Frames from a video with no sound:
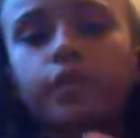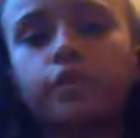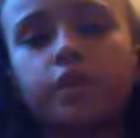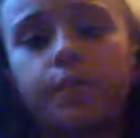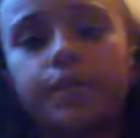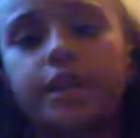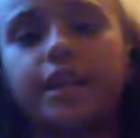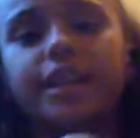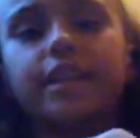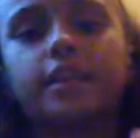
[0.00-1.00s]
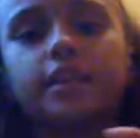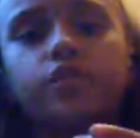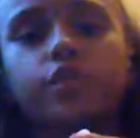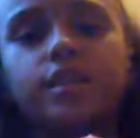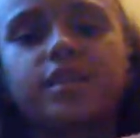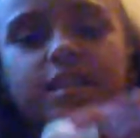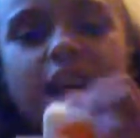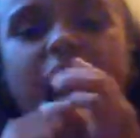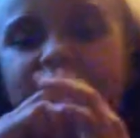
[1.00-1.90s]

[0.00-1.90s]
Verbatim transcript: So now we're gonna eat it. Let's do this.